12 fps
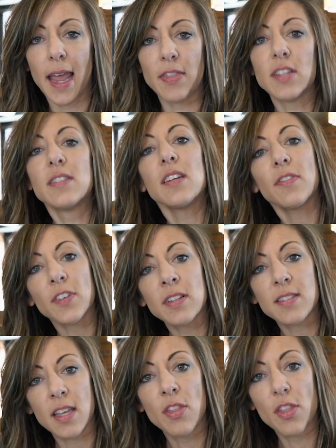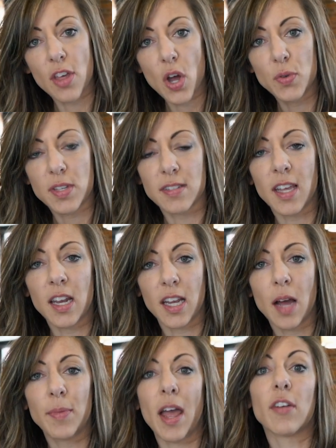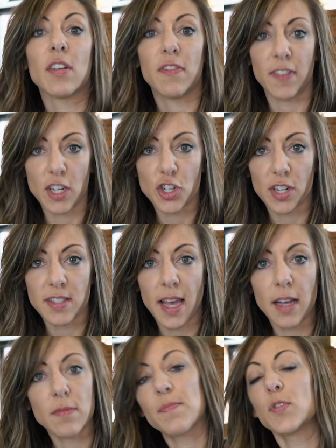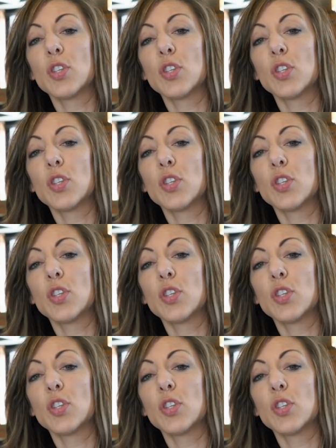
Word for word: And the difference in those is going to come down to feature set.